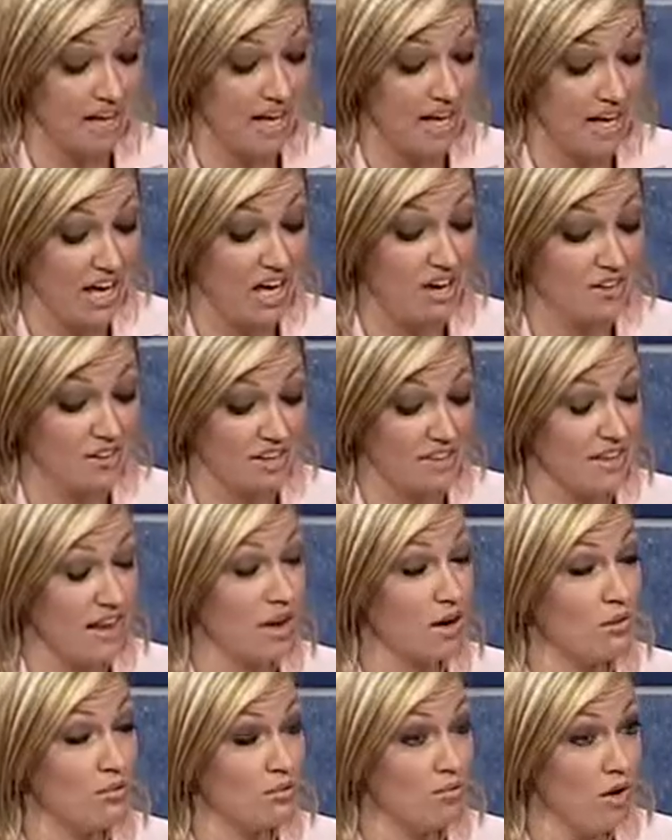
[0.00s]
hearing
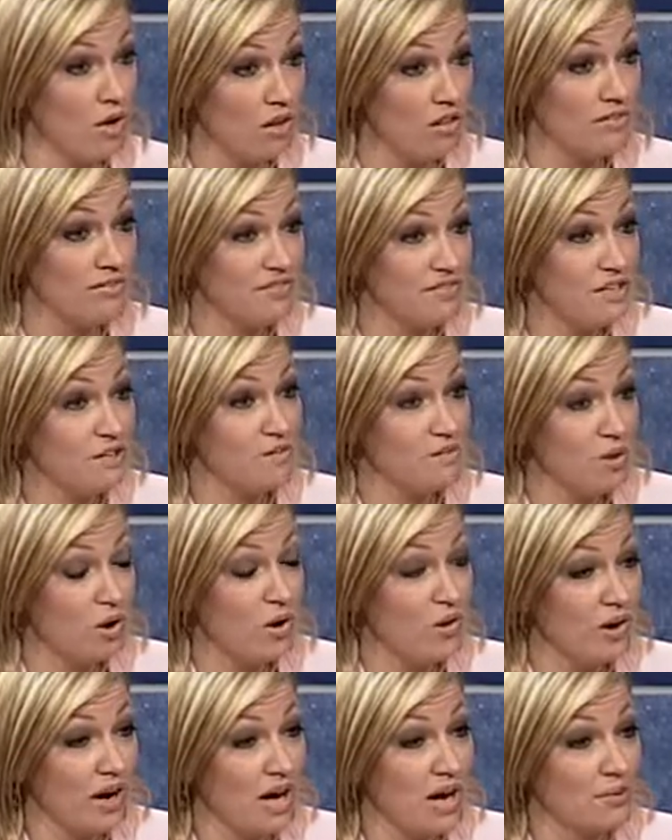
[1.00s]
that all of these
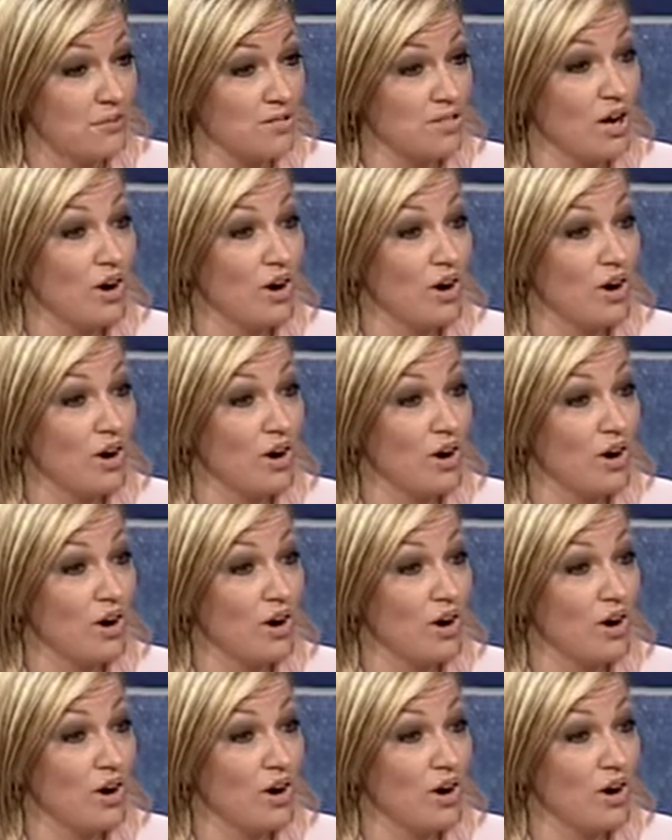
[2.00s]
programs